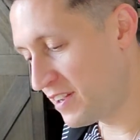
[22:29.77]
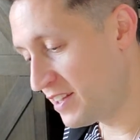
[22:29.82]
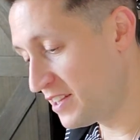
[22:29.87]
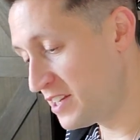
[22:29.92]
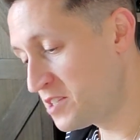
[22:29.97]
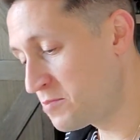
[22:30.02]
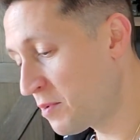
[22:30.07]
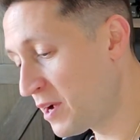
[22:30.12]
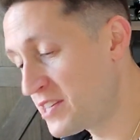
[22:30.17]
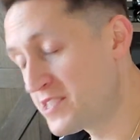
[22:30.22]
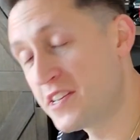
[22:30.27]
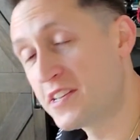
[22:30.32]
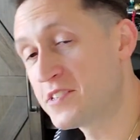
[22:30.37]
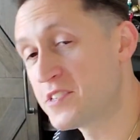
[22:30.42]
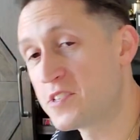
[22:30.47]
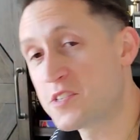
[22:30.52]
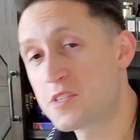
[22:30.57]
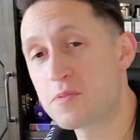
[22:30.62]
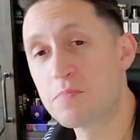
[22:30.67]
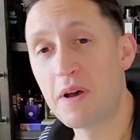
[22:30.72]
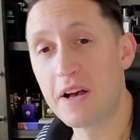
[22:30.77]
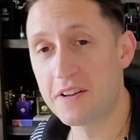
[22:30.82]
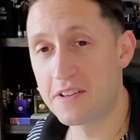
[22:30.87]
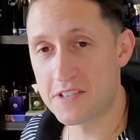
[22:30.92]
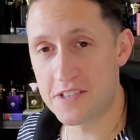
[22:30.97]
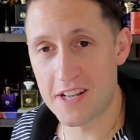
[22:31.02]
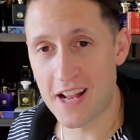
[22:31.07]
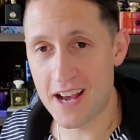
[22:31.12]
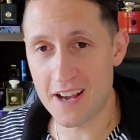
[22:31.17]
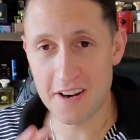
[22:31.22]
at least my sense of smell
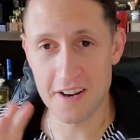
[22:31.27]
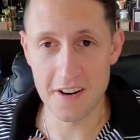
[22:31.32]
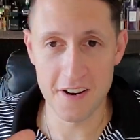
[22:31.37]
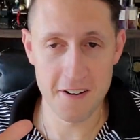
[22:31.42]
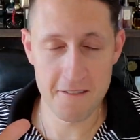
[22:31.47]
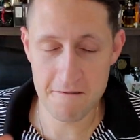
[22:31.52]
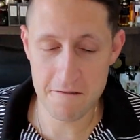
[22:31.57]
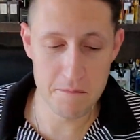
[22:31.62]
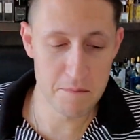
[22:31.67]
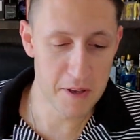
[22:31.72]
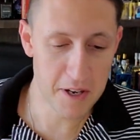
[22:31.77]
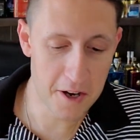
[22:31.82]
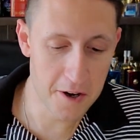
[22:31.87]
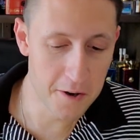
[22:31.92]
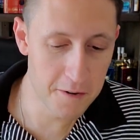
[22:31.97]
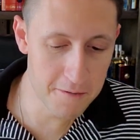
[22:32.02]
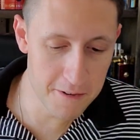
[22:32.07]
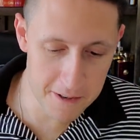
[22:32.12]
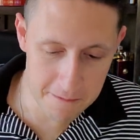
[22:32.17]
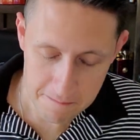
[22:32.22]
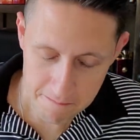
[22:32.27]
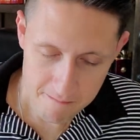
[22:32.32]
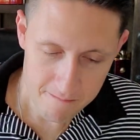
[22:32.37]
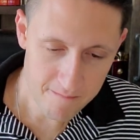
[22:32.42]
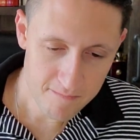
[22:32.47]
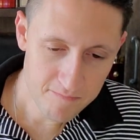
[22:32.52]
is not gone from the COVID.